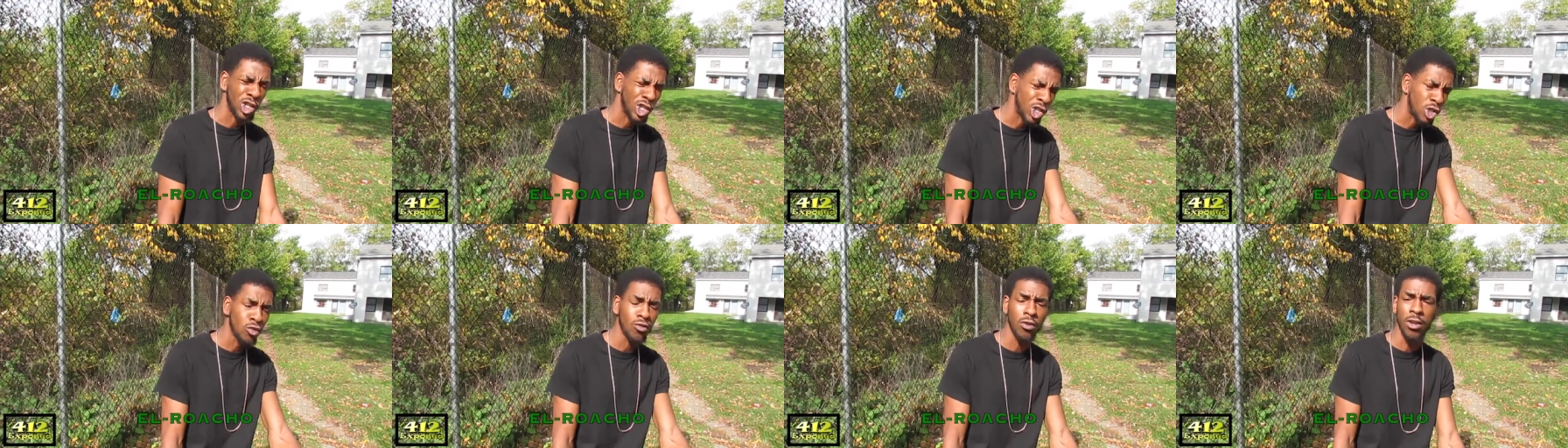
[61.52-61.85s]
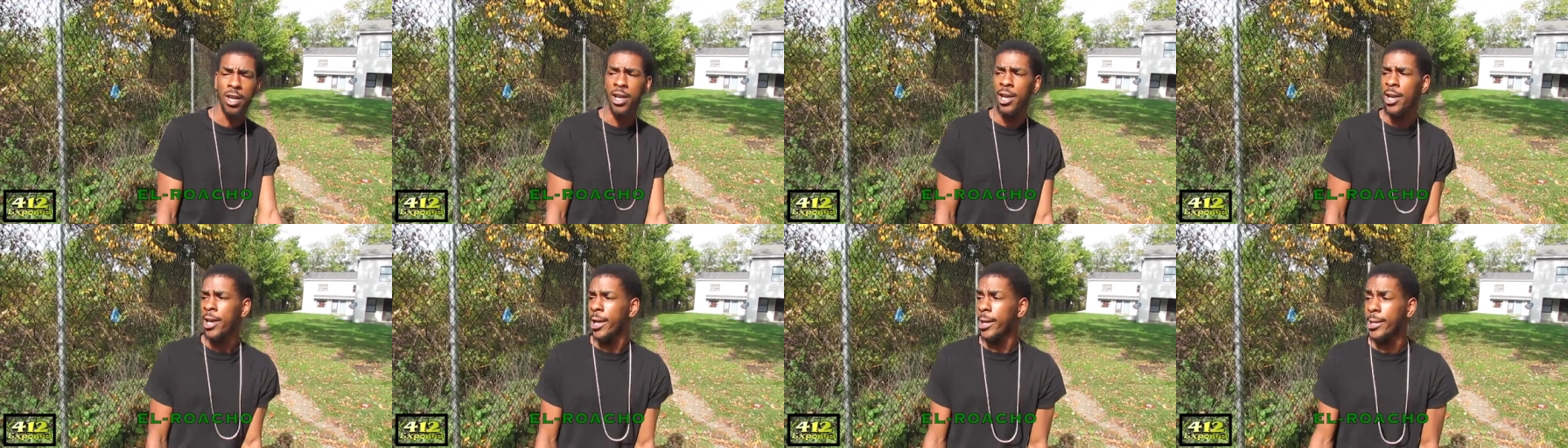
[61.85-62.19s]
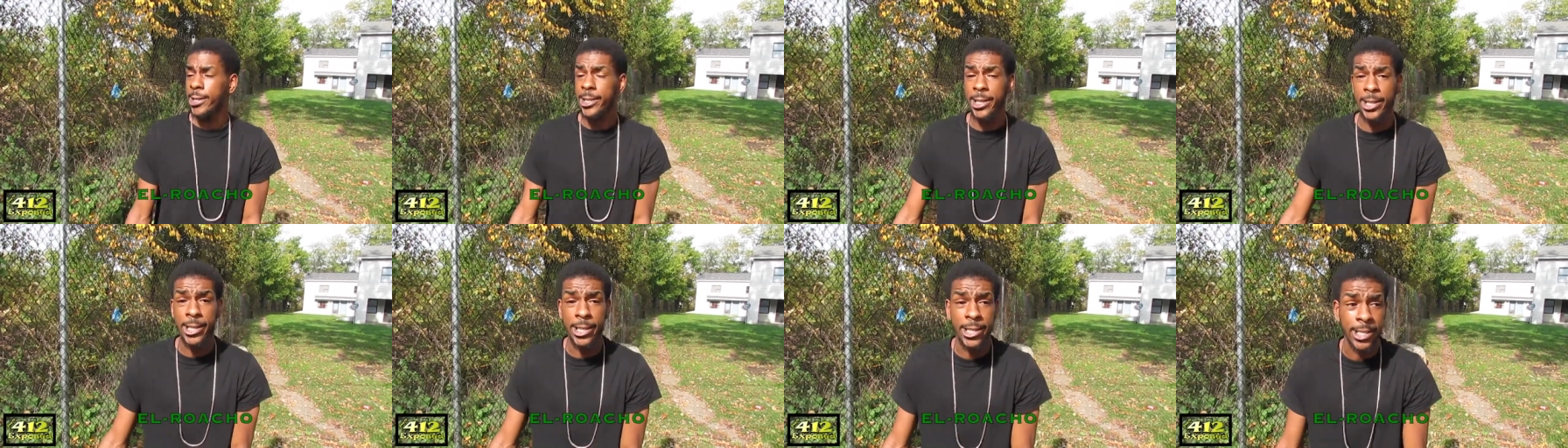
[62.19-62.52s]
shooting
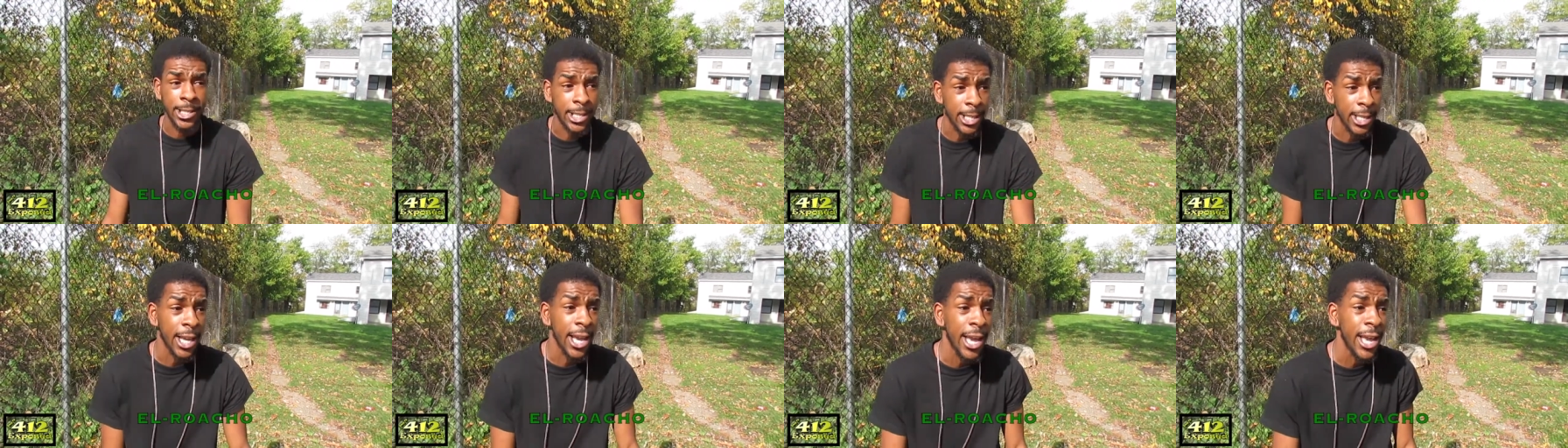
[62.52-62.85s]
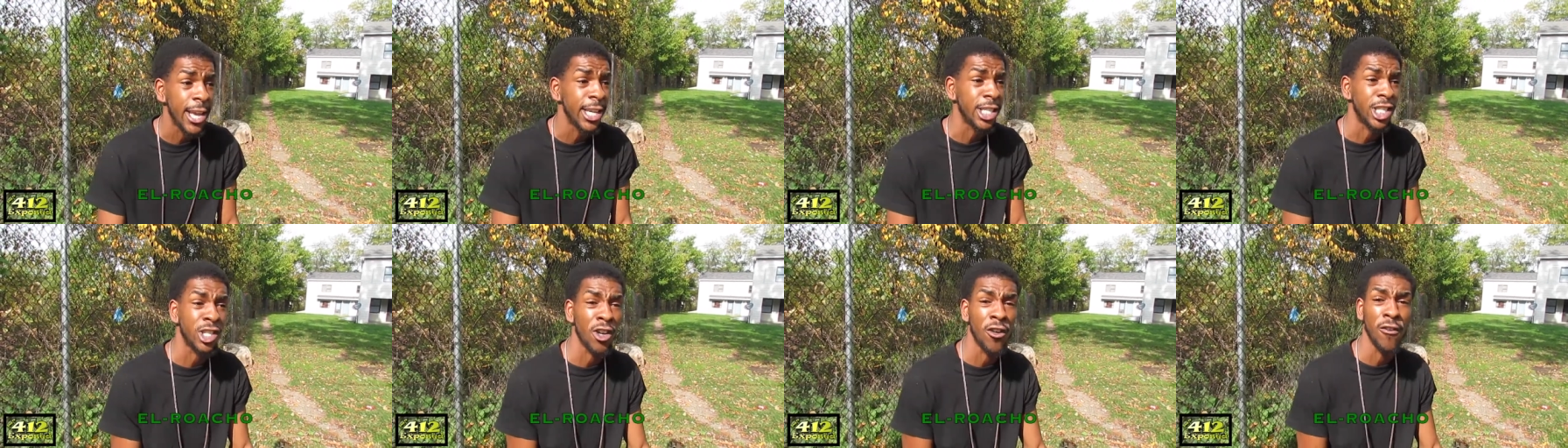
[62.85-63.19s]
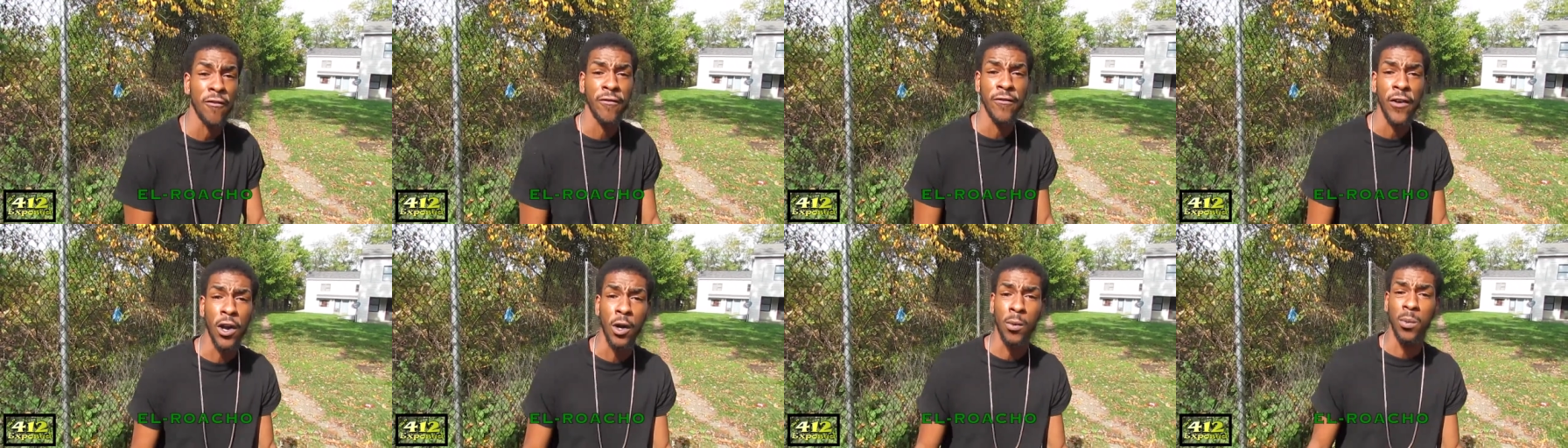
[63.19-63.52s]
until he seen ash. He
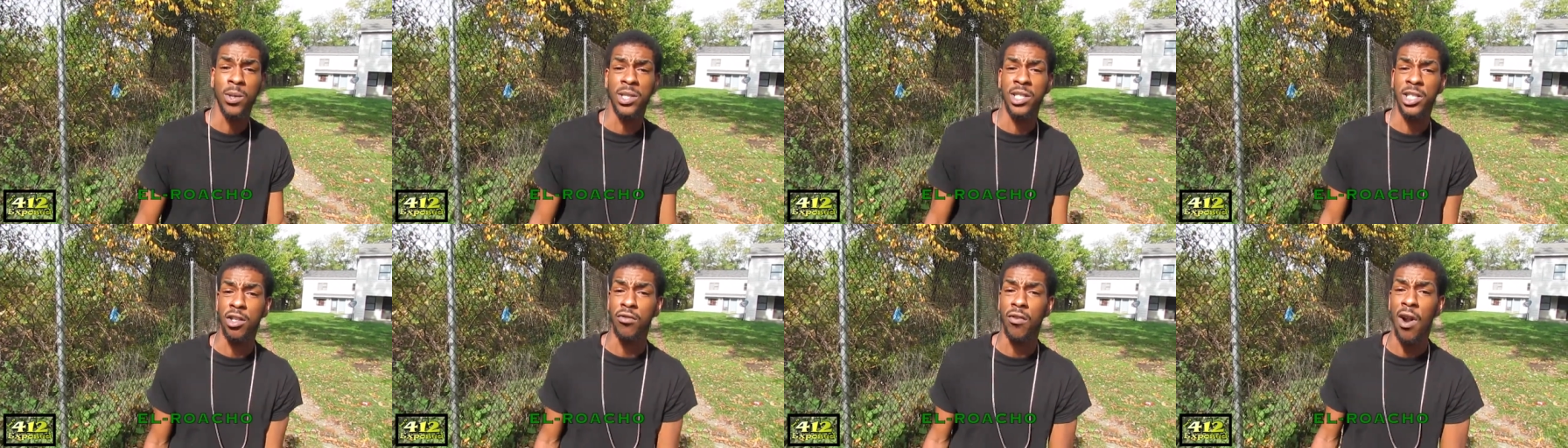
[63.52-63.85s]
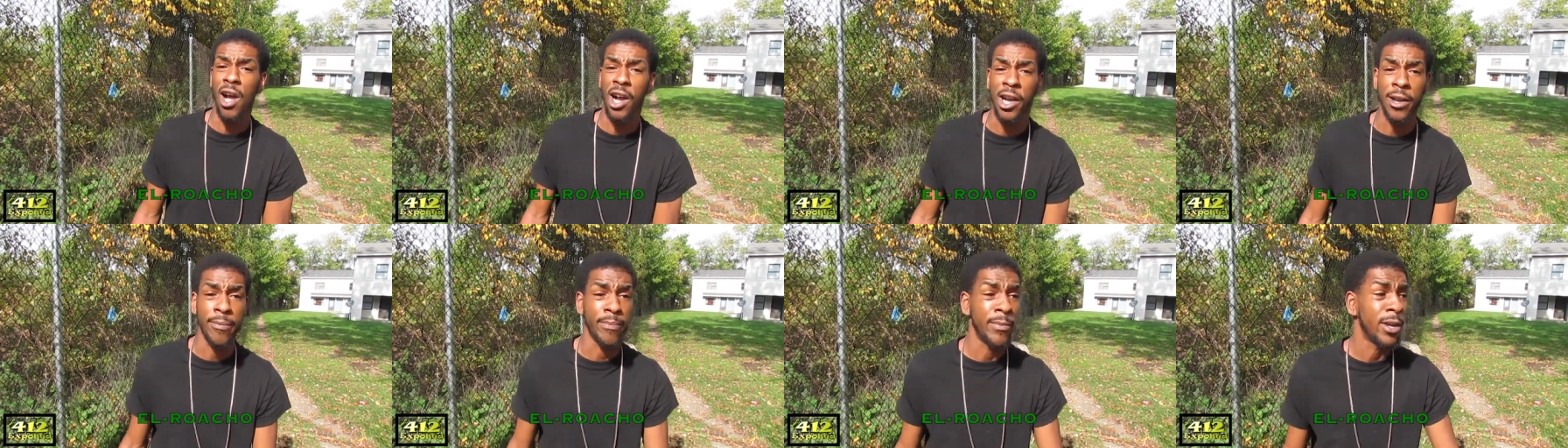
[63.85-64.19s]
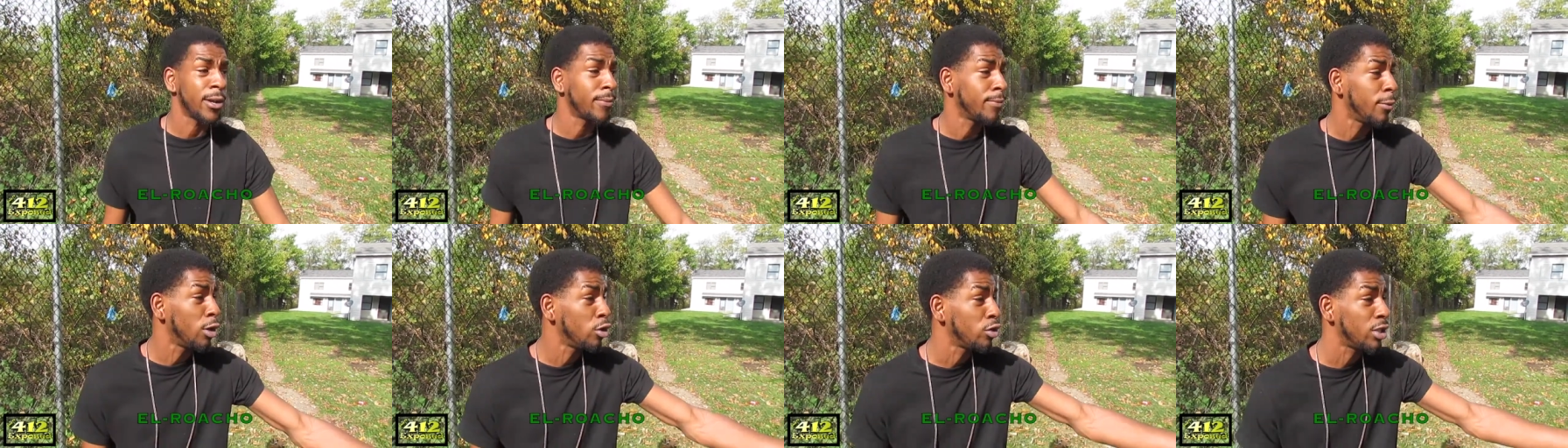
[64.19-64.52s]
don't fuck with Team Rocket.
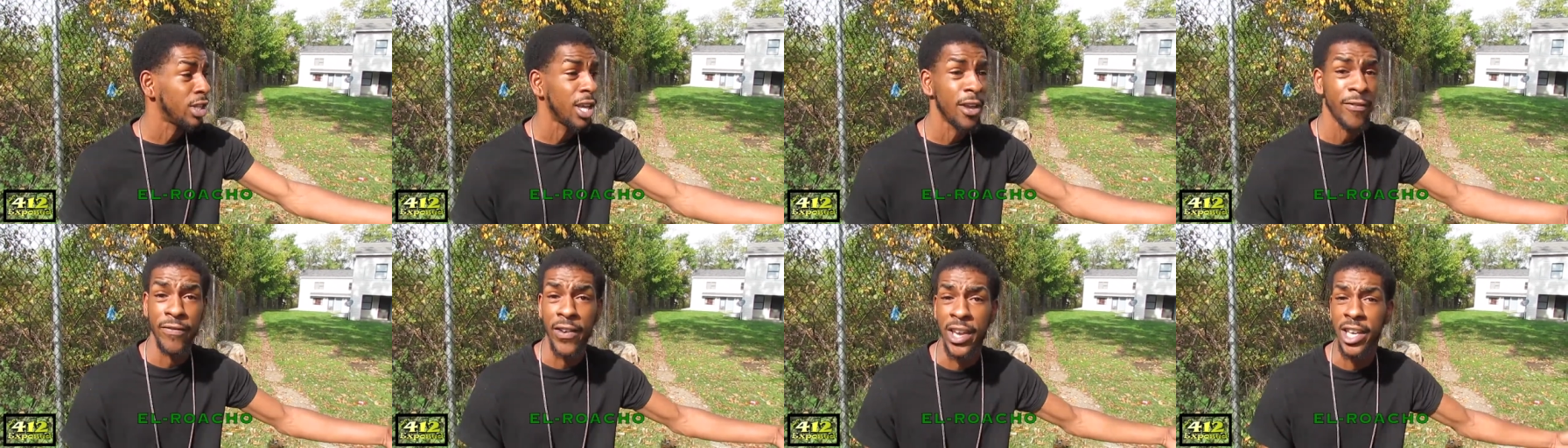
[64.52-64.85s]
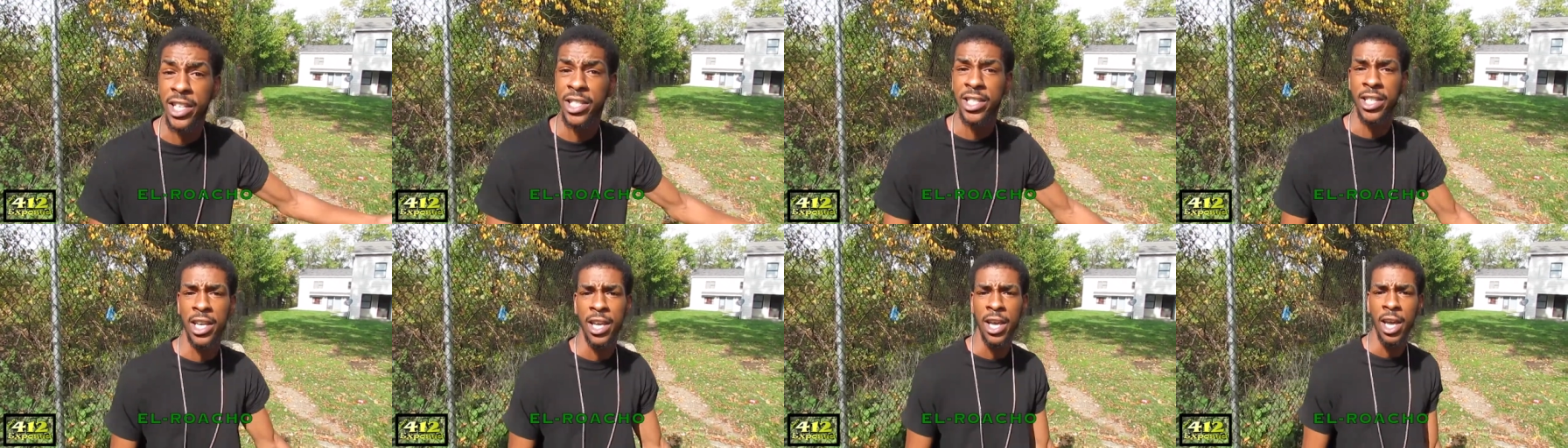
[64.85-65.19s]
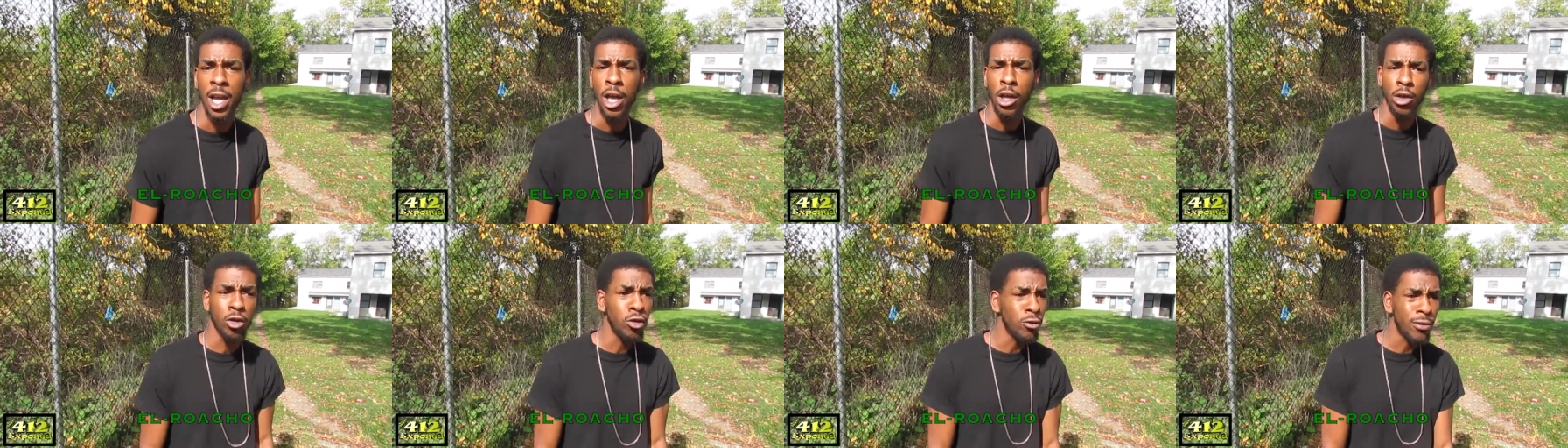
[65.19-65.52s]
Big bro said, face it.
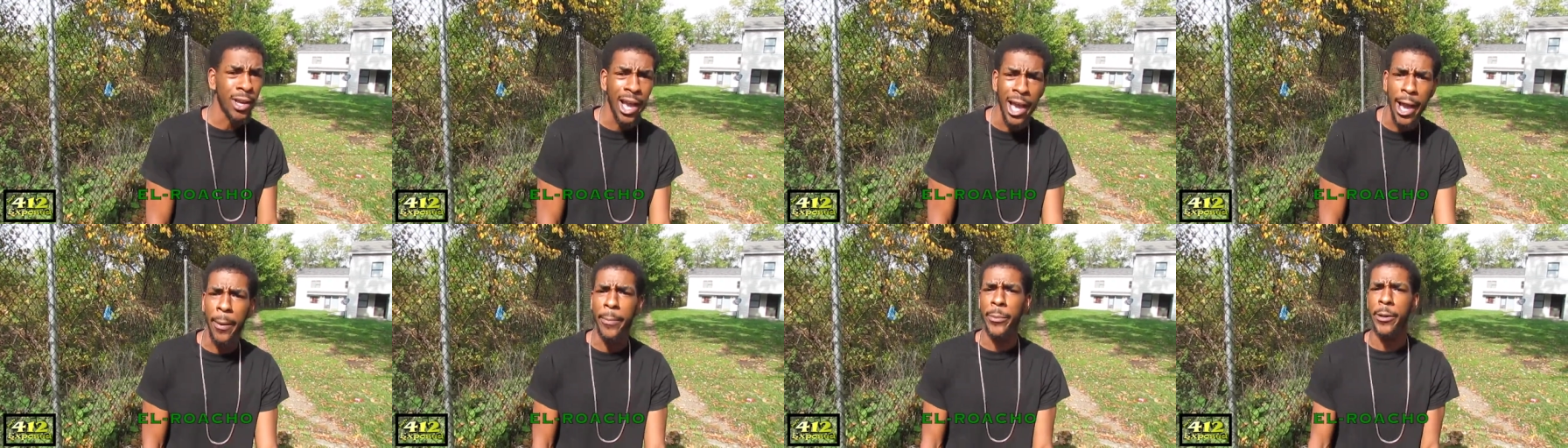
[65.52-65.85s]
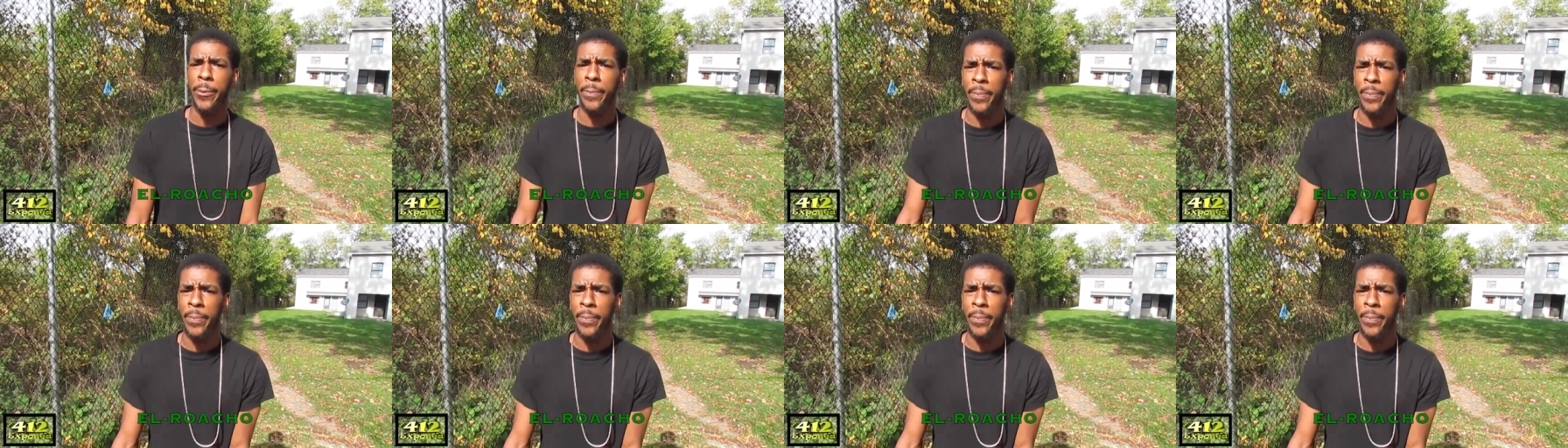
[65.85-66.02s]
You gotta be